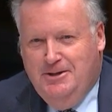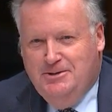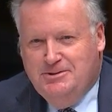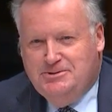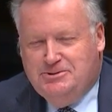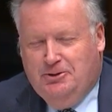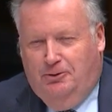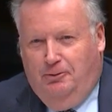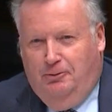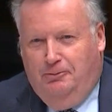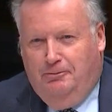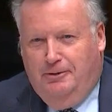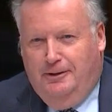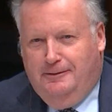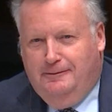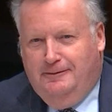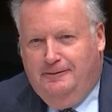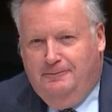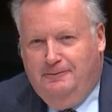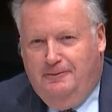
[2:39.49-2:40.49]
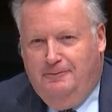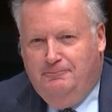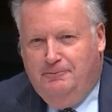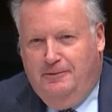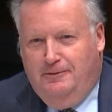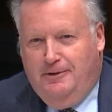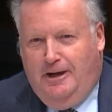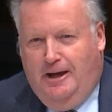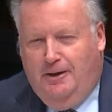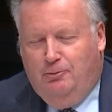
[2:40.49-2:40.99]
So
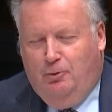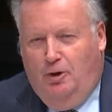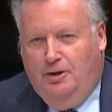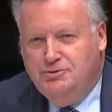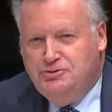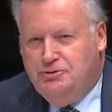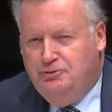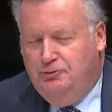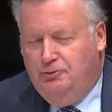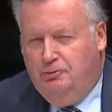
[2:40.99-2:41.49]
I want you